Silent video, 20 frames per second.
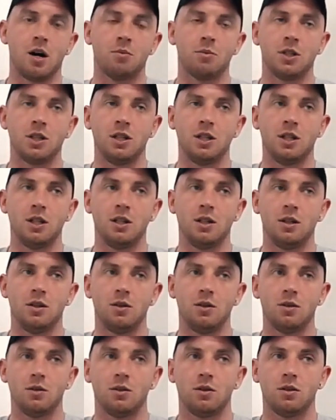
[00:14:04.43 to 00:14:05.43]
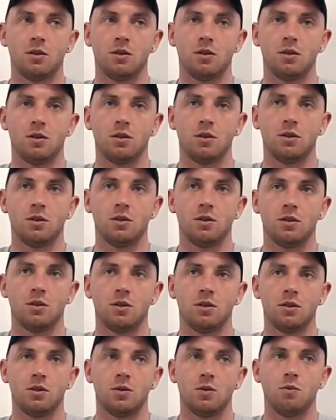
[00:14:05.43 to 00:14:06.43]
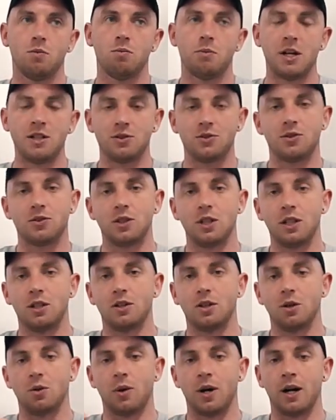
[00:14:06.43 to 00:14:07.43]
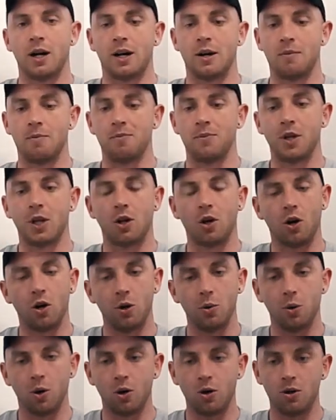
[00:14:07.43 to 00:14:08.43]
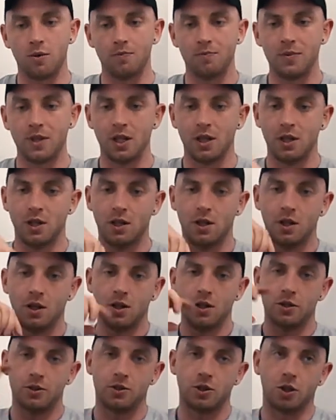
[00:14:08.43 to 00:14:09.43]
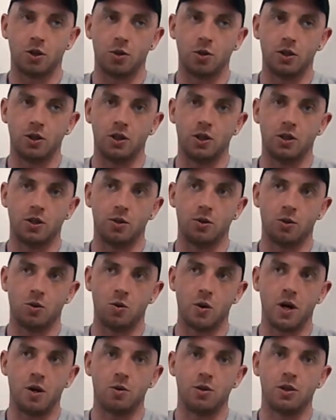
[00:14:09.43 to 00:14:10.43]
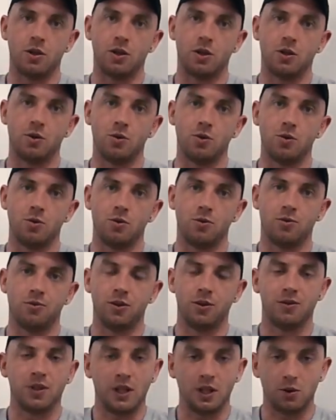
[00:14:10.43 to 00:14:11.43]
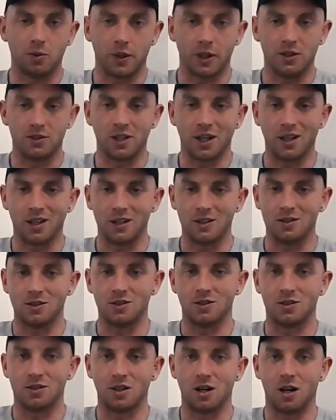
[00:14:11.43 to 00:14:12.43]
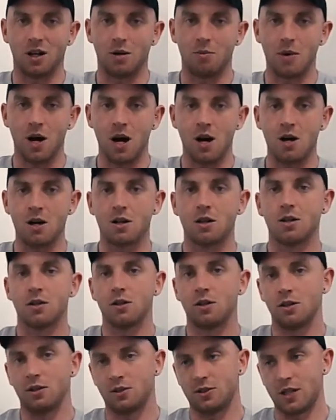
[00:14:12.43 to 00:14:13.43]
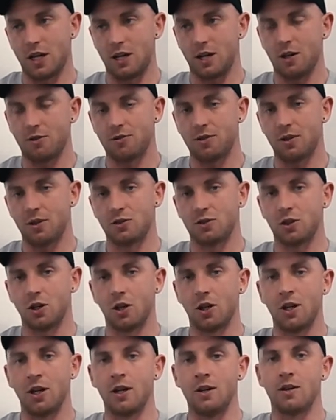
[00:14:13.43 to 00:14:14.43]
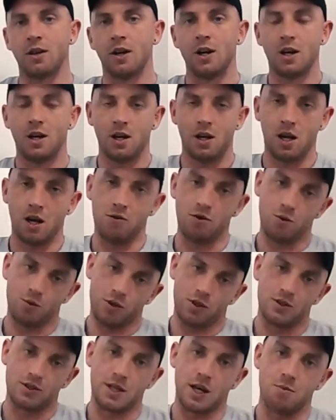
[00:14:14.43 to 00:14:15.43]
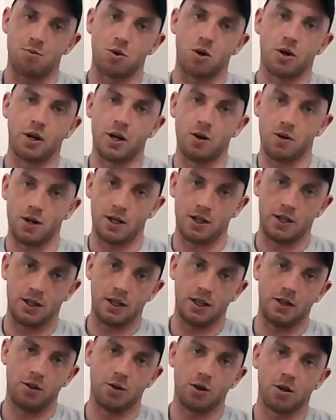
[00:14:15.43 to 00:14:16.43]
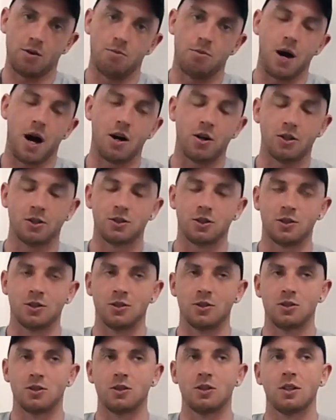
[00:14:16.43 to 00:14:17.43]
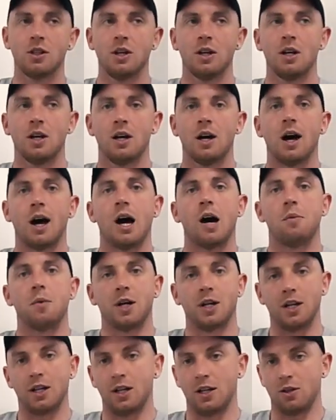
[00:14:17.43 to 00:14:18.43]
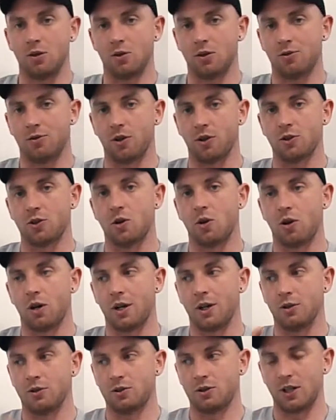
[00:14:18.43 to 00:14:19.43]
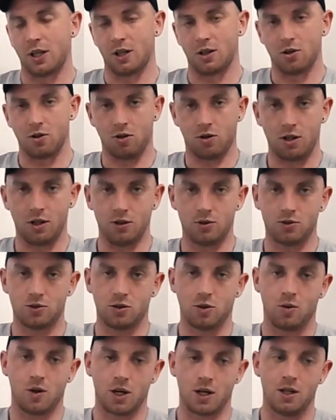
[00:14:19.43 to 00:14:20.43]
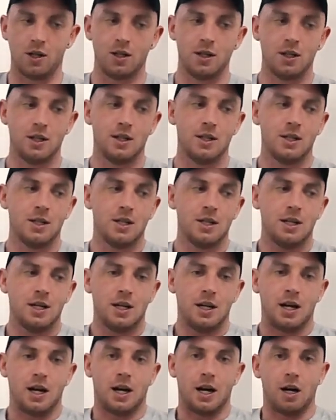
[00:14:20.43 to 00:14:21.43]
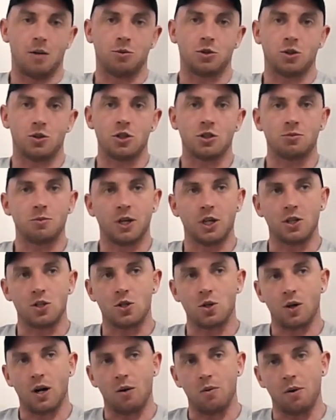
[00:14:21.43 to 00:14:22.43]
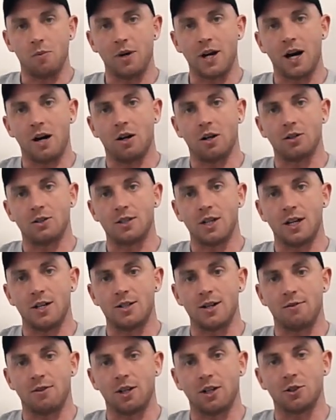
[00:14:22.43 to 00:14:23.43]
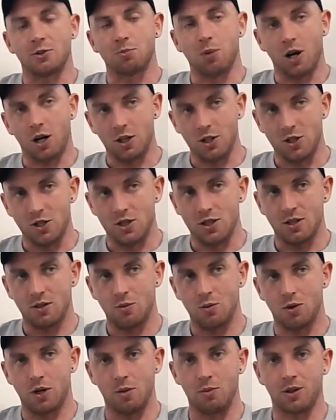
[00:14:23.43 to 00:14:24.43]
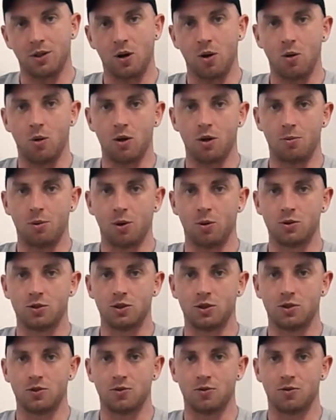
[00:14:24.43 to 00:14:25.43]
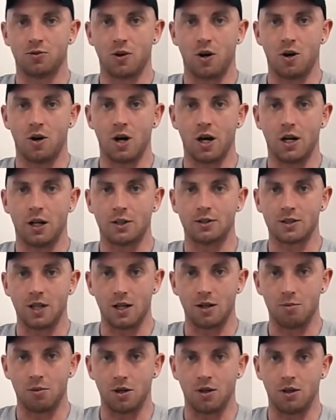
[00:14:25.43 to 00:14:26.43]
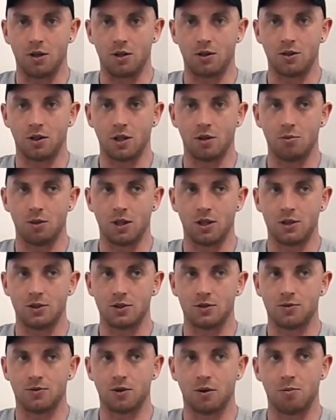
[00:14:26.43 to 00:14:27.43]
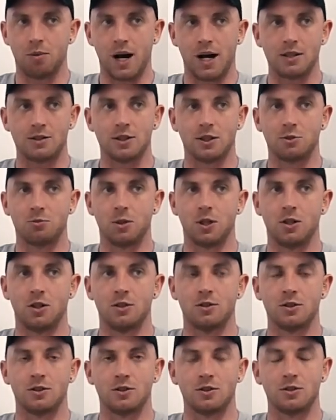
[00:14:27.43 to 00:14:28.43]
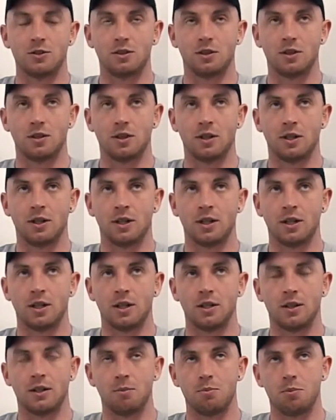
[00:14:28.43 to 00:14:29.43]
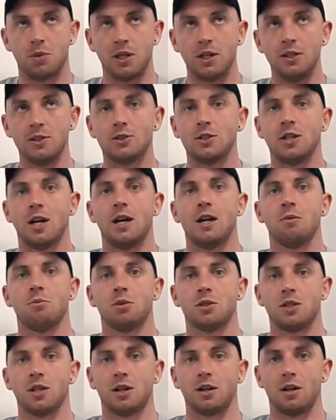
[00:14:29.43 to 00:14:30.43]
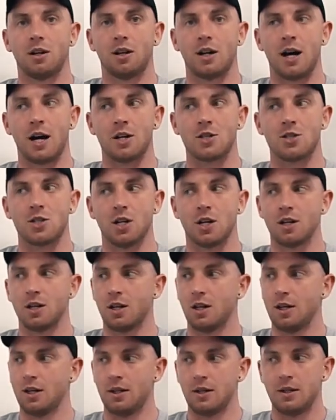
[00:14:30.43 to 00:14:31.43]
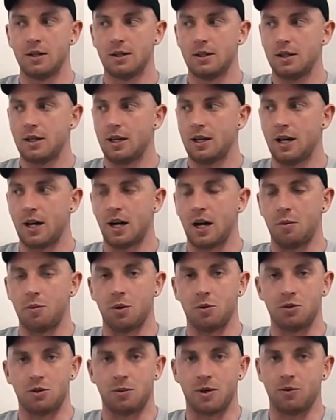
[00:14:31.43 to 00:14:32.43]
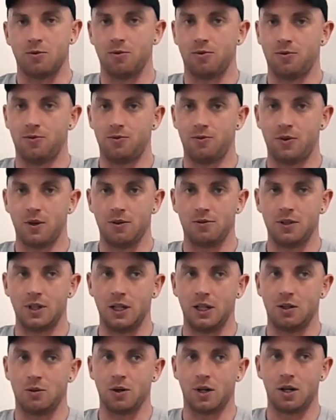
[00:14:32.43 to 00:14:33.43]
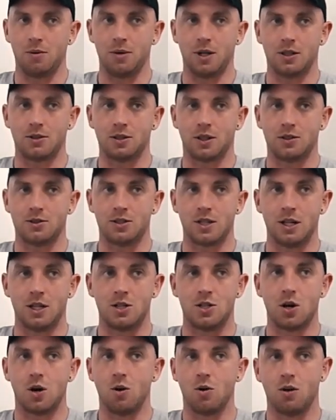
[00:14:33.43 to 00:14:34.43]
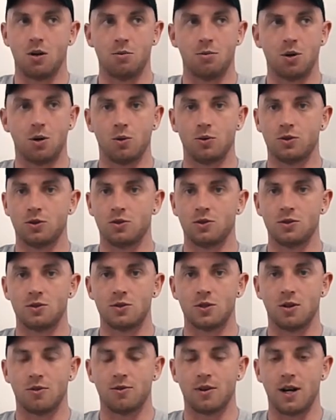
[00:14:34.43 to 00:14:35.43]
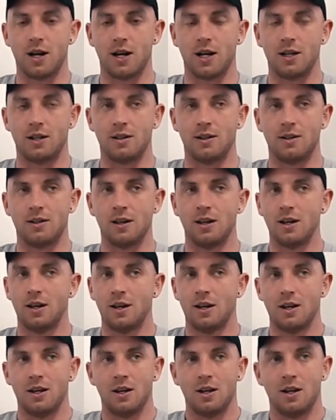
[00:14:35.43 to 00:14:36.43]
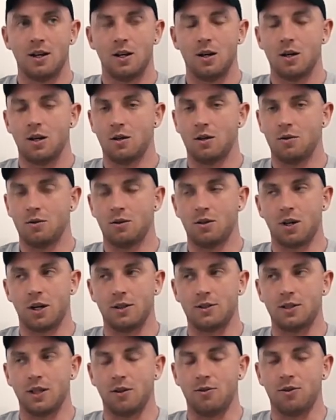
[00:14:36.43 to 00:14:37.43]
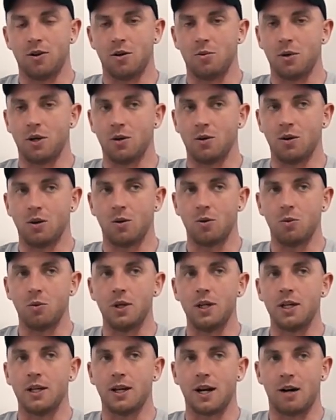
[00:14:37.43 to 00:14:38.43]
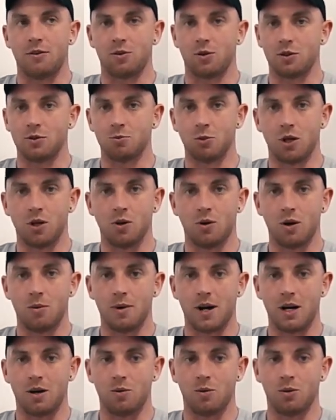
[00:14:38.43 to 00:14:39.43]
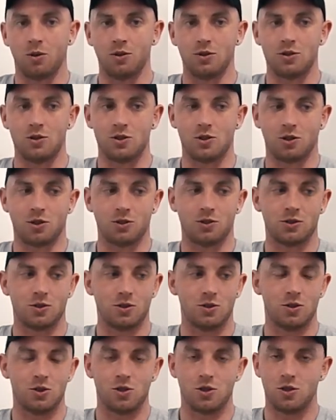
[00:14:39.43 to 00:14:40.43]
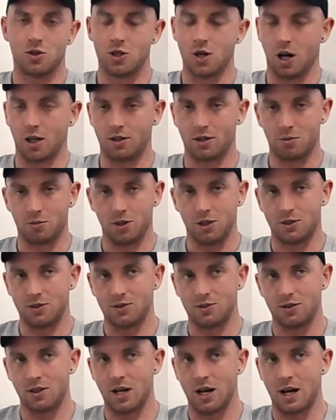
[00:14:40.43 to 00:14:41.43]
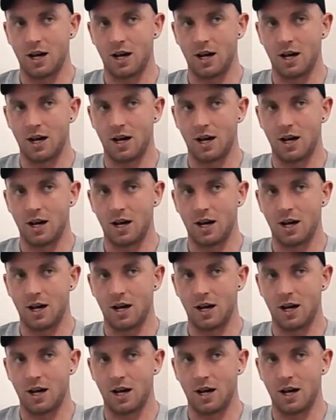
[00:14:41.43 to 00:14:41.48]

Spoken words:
The mensphysique do an eye walk. So you go out, you do 15-20 seconds on a mark, you stand off to the side, everyone is then brought out and they do the comparisons, and then they do the first call out, second call out, so on. So just making sure that when we are on stage everything is polished, we're able to hold the poses for an extended period of time, because from past experiences, the PCA in particular last year, it was about 15-20 minutes on stage holding poses and stuff, and I'd say for about a week afterwards my lower back was just shot to bits.